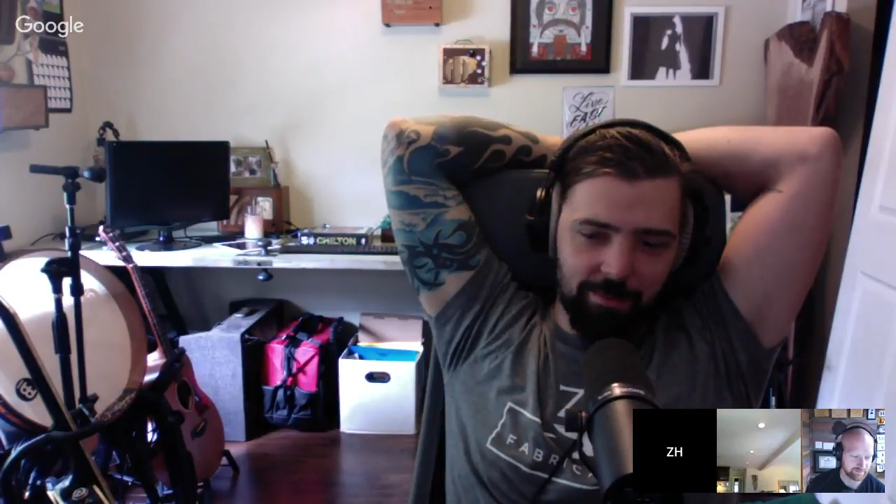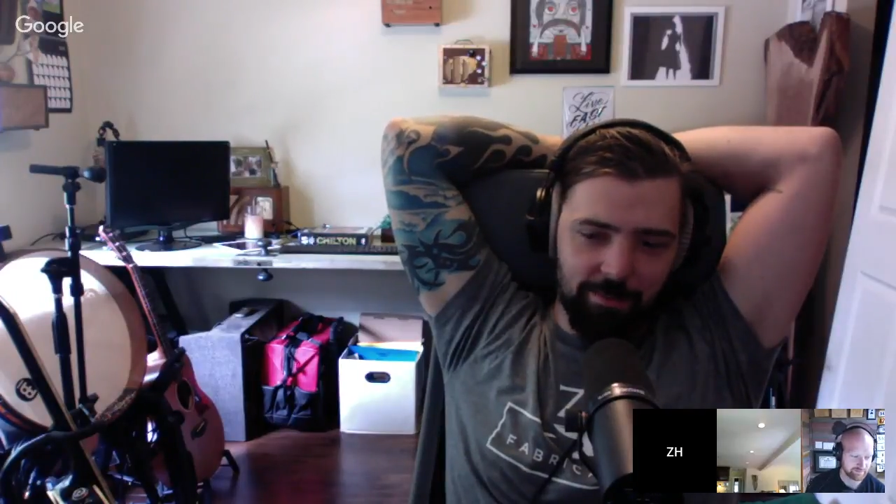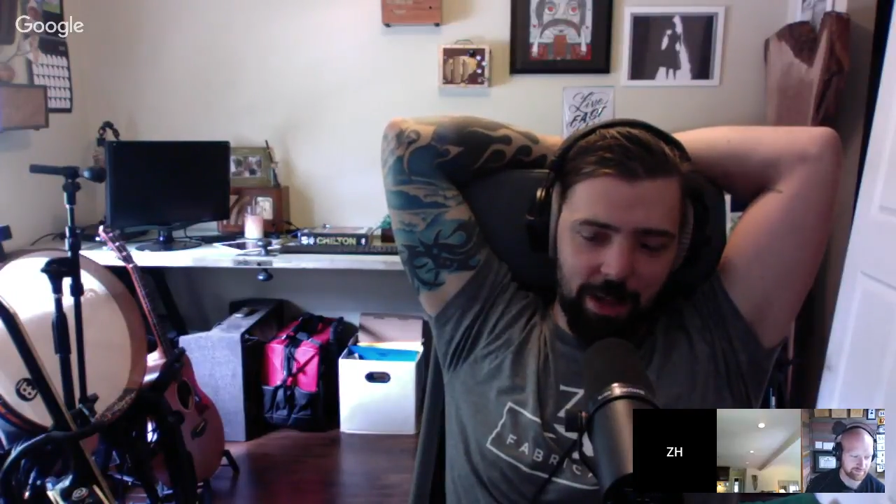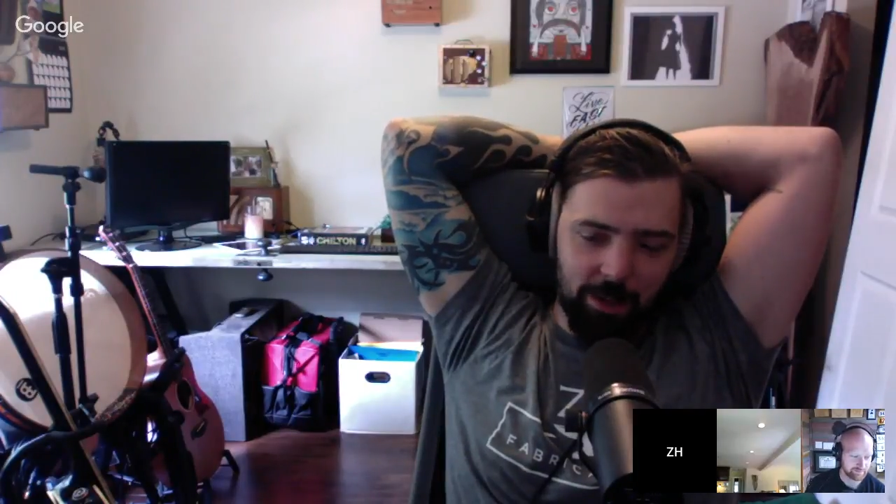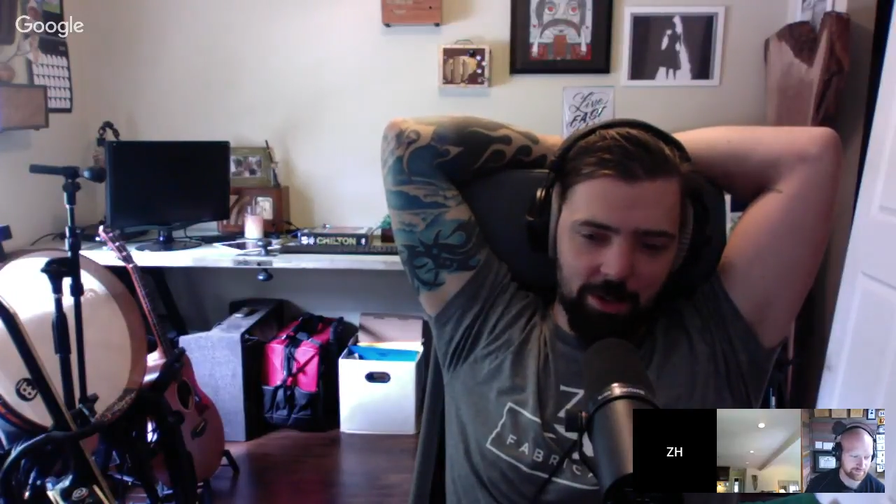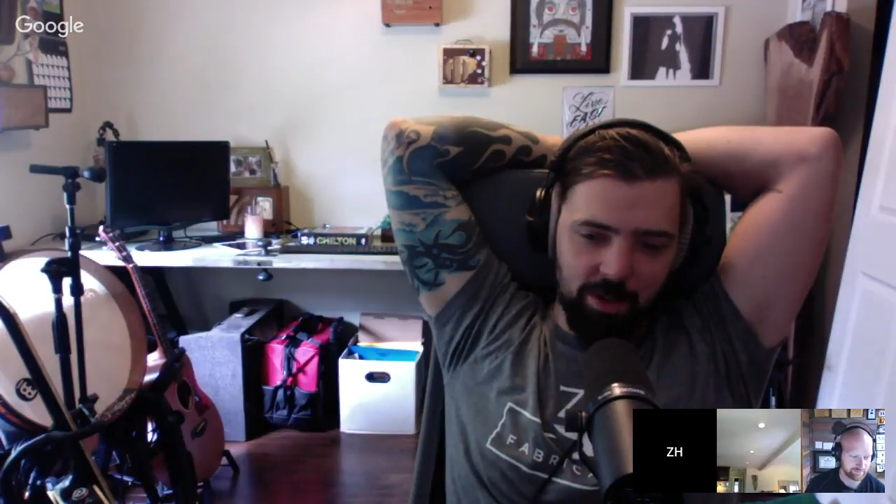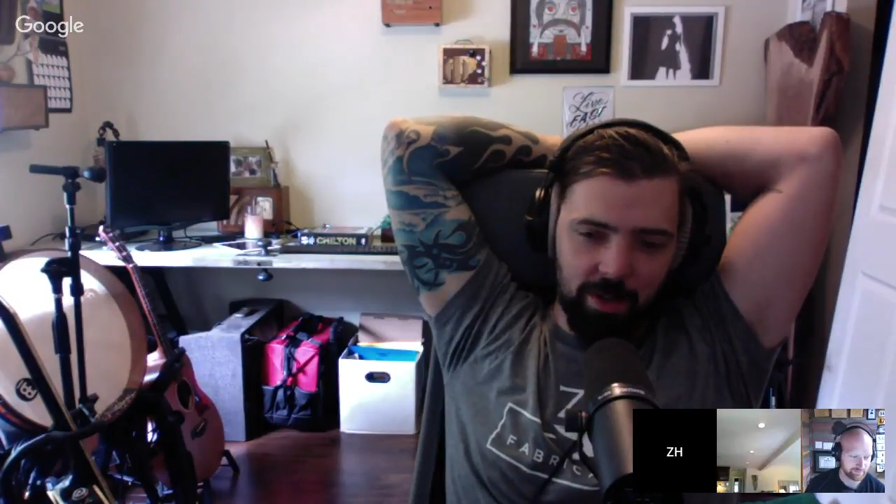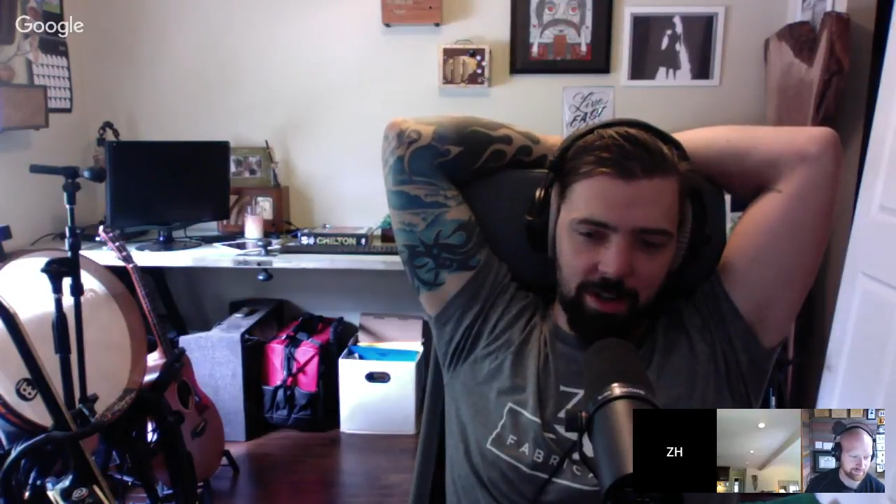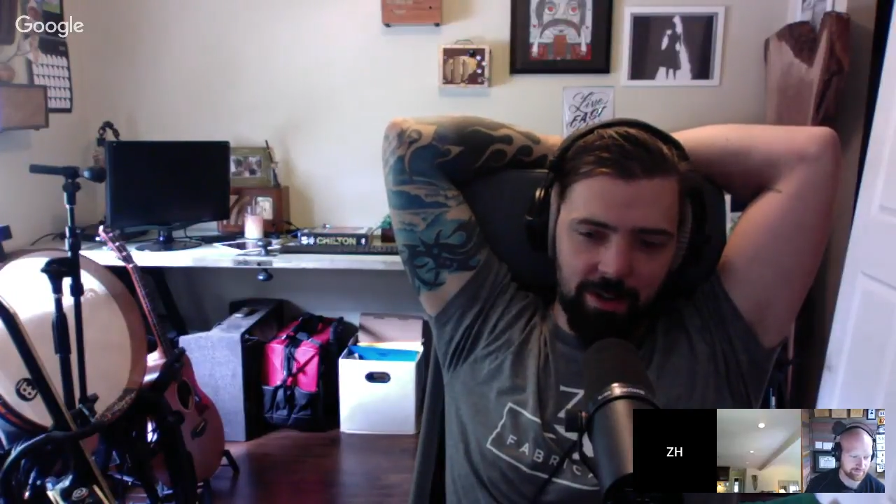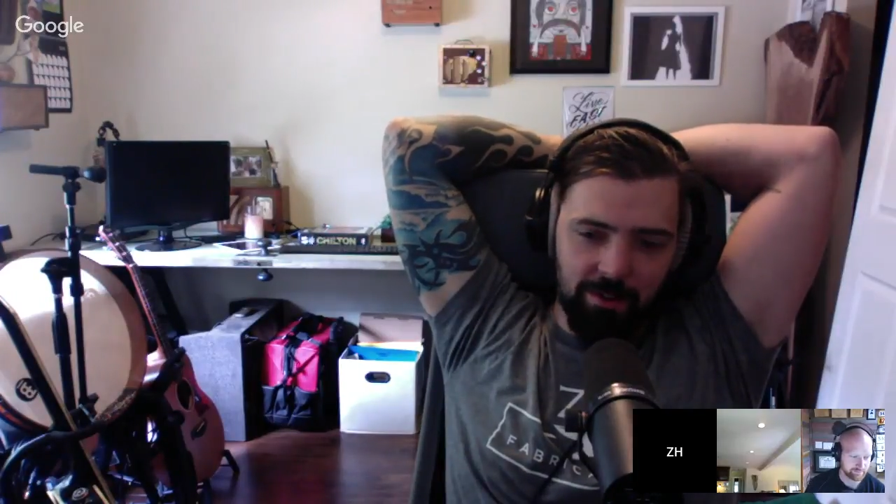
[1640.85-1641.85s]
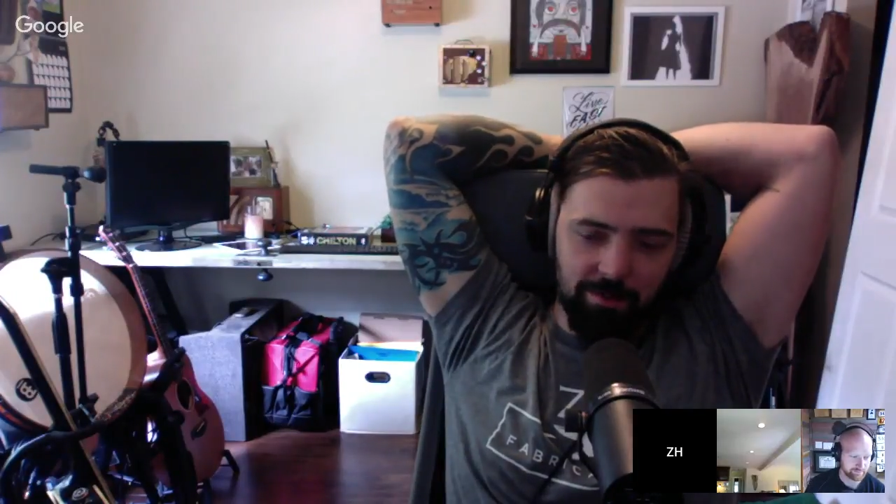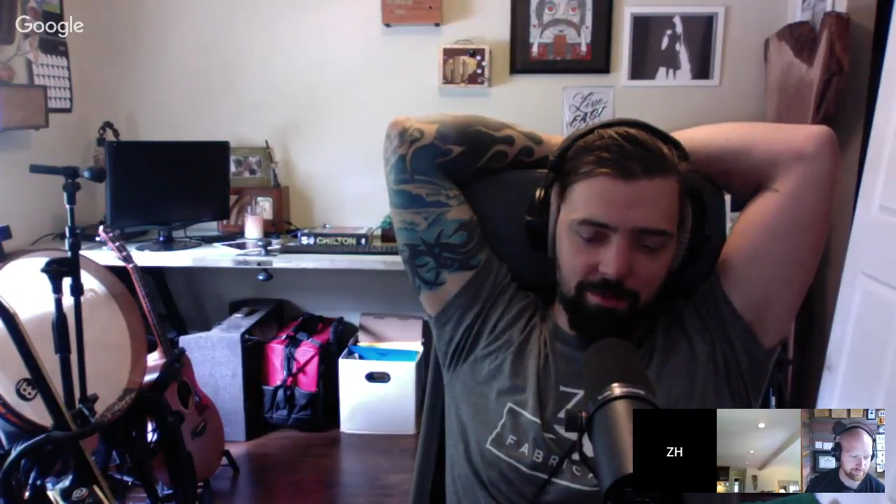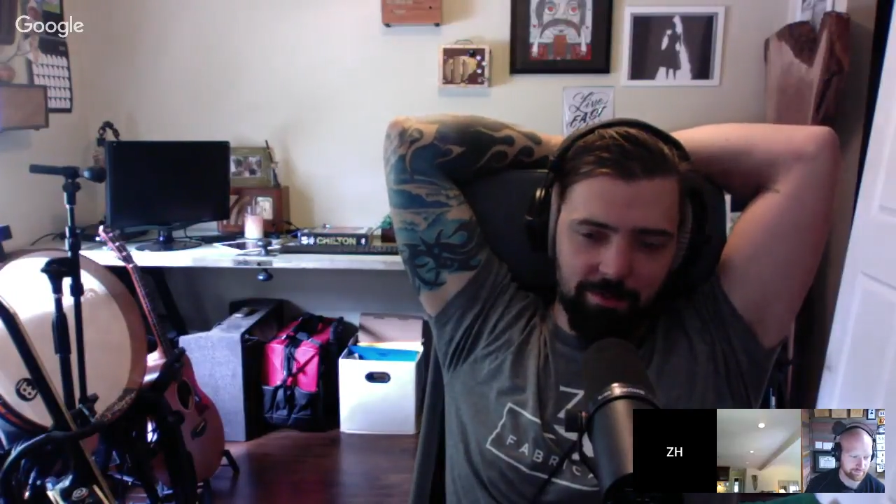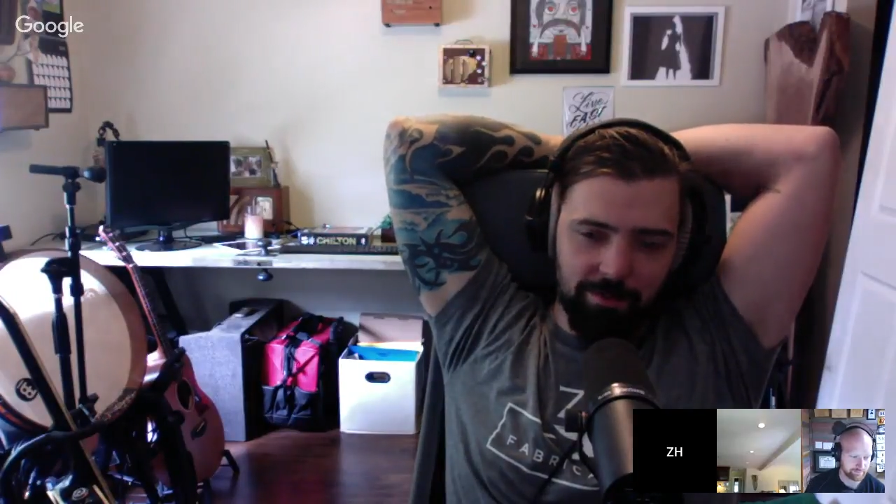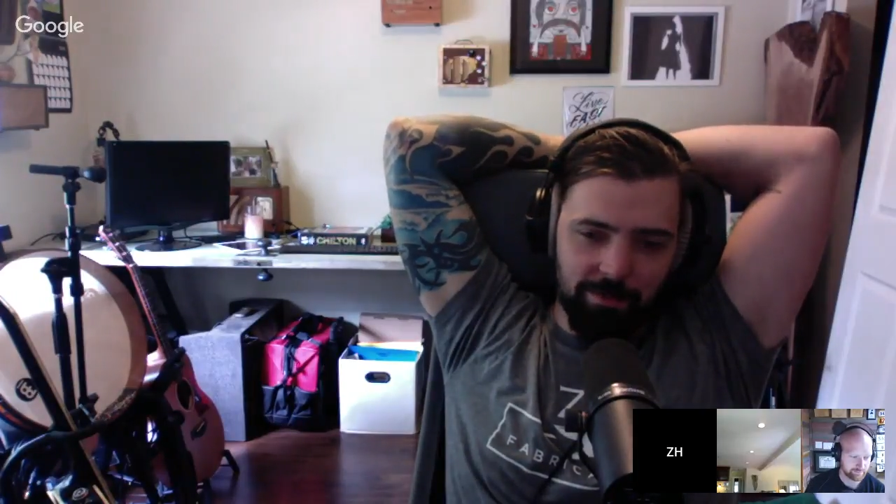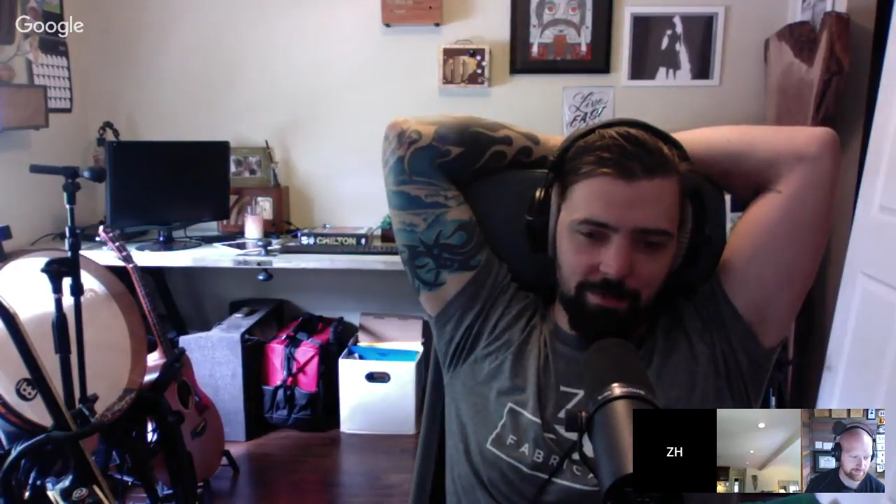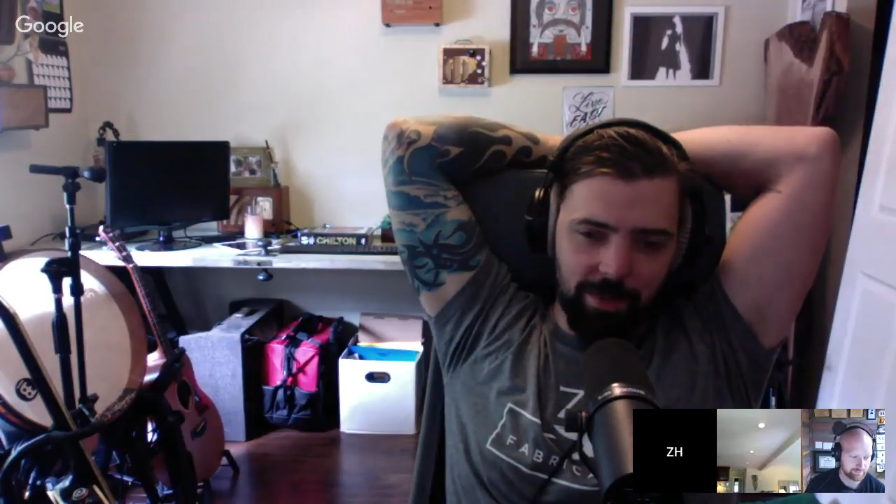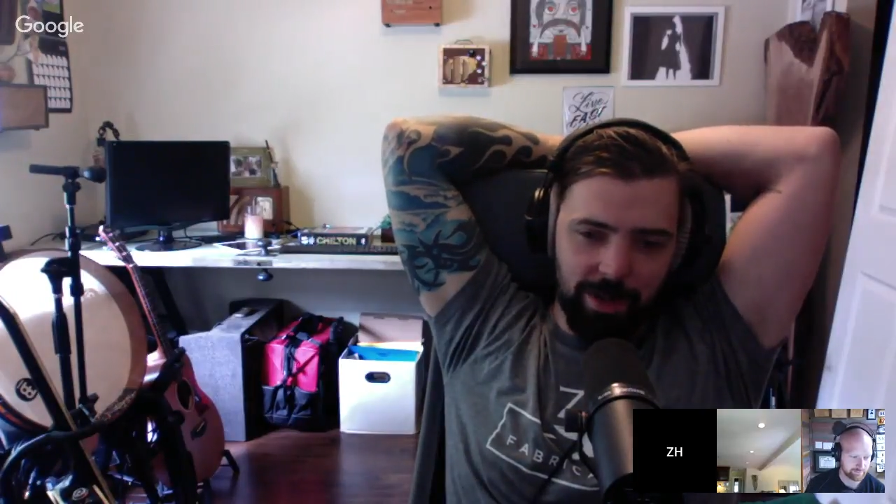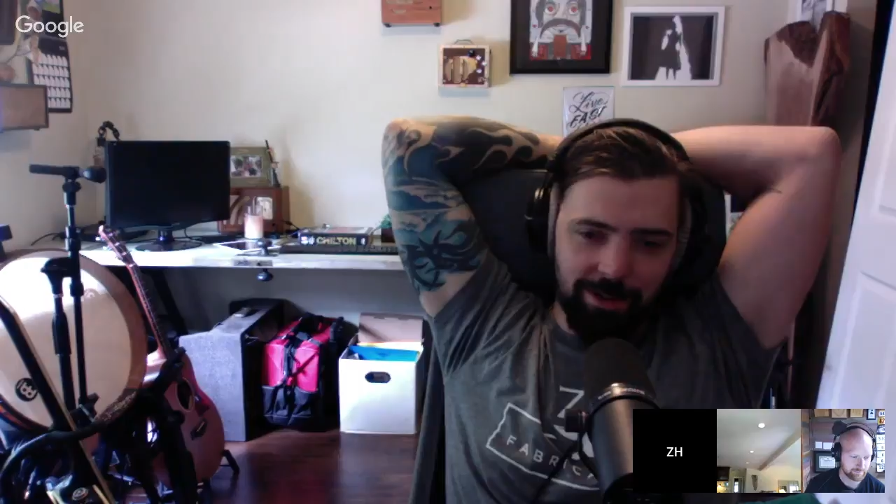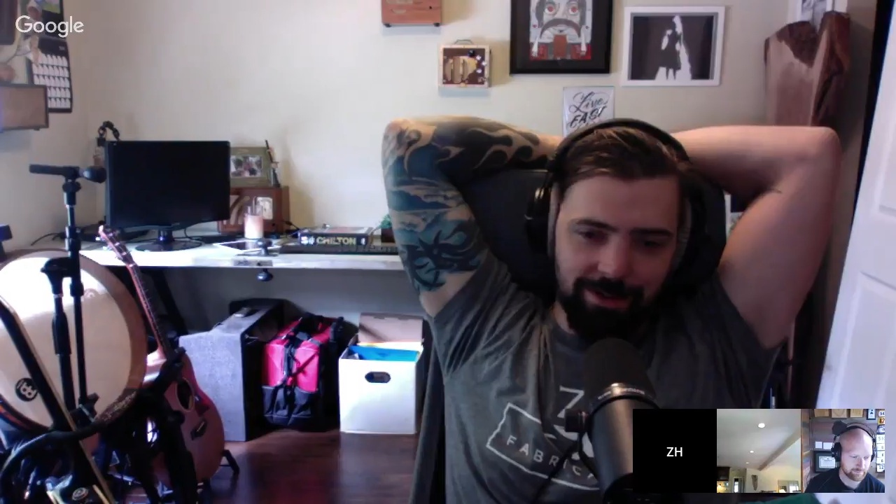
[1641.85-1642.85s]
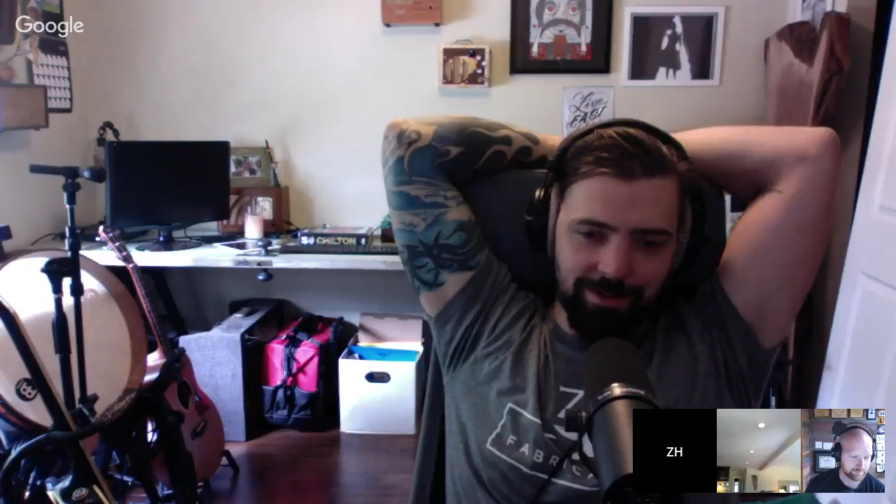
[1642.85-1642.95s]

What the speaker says: power joiner, but